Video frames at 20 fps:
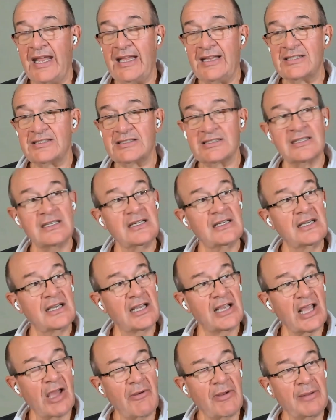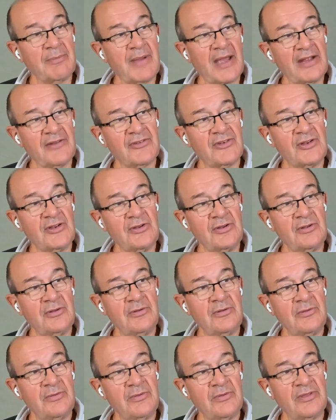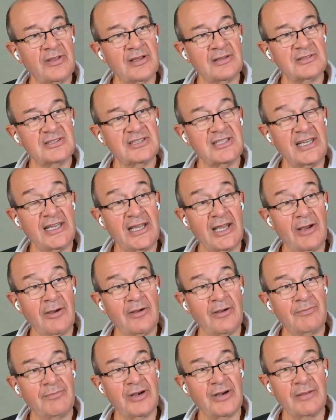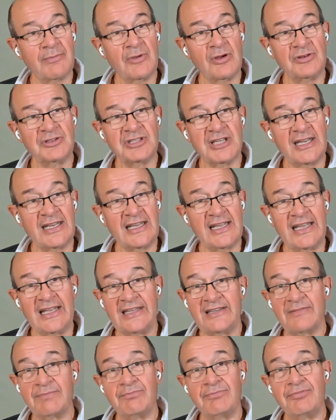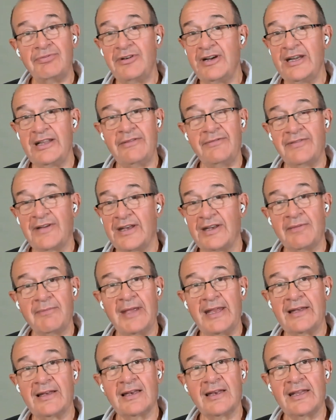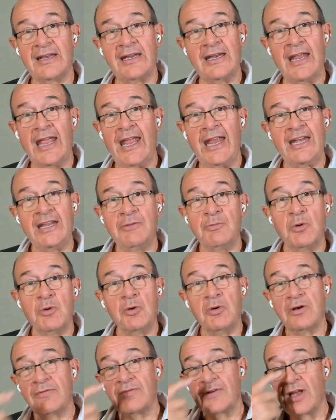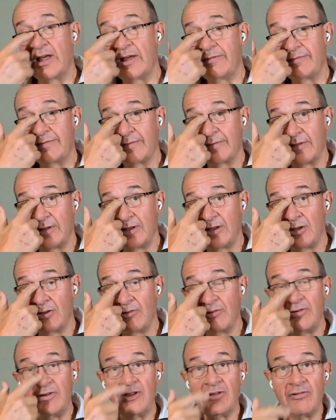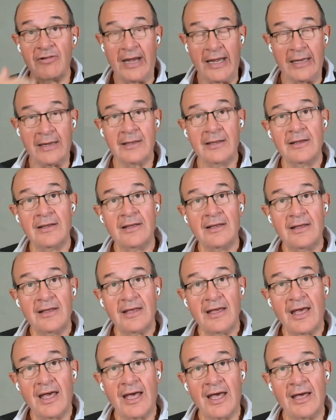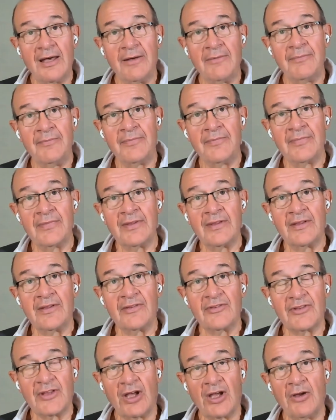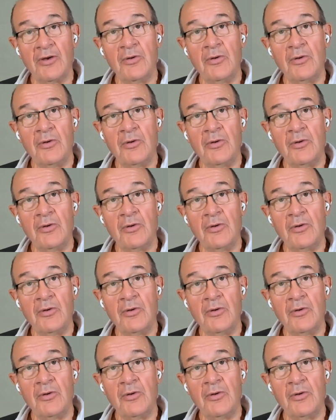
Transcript: is, going back to the C E O at Pret a Manger, it's pretty fundamental in any walk of life that you're, you're in. Um, So